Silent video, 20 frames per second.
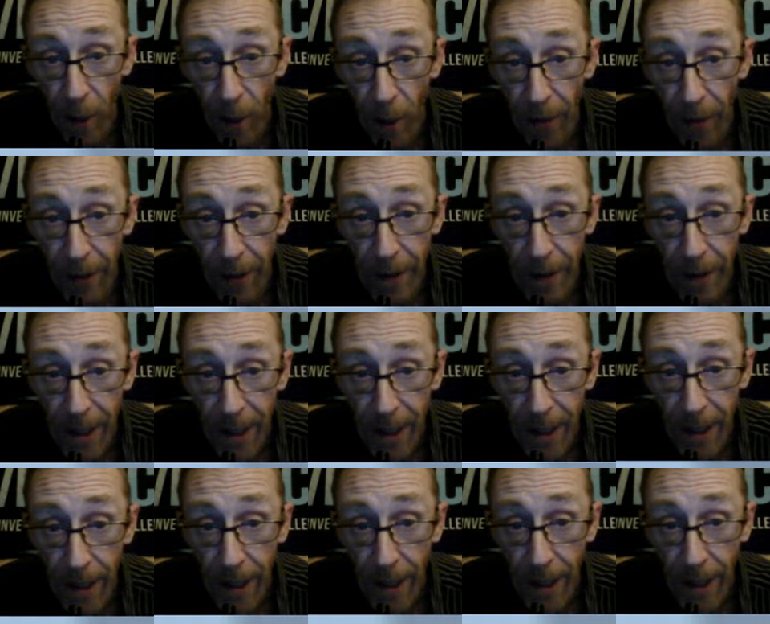have an
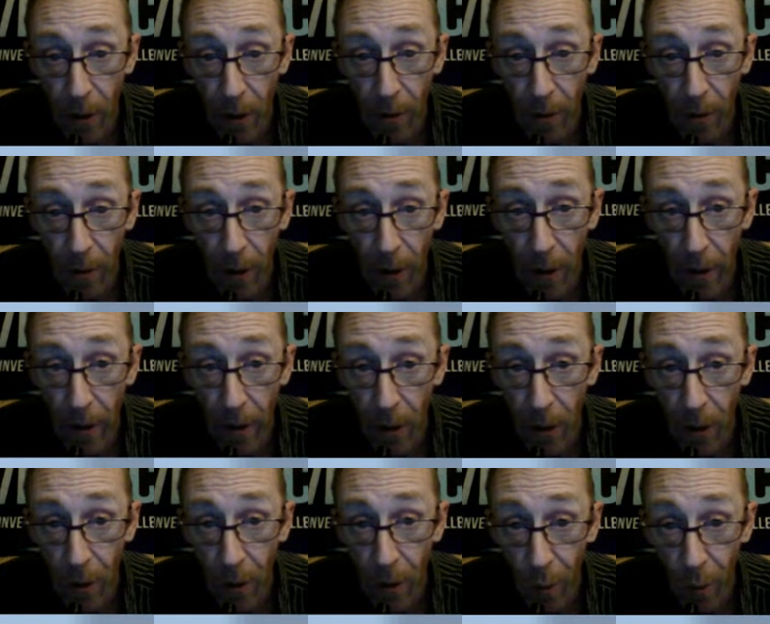understanding of how they're
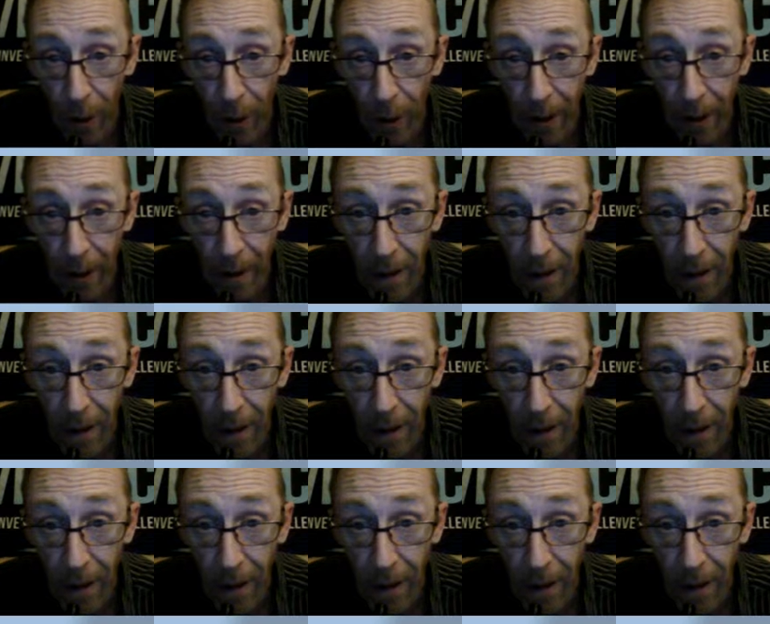cloaking.